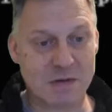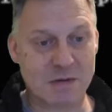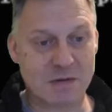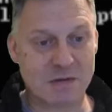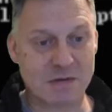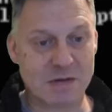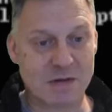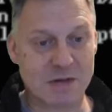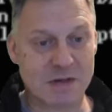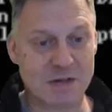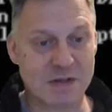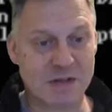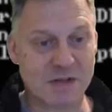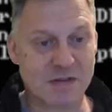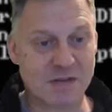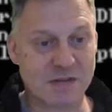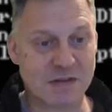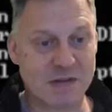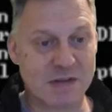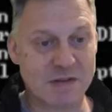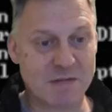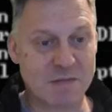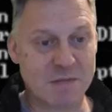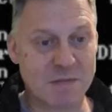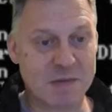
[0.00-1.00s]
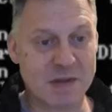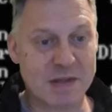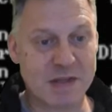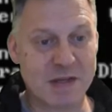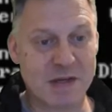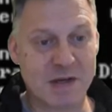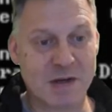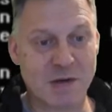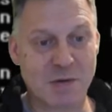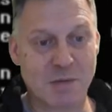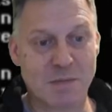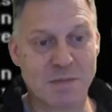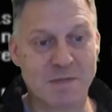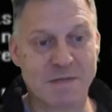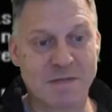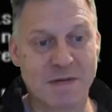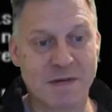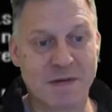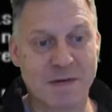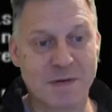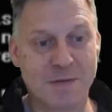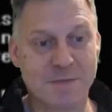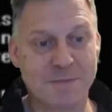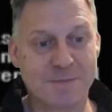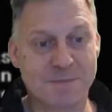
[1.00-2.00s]
looks like it's giving me the help
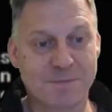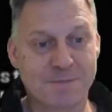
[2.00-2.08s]
file.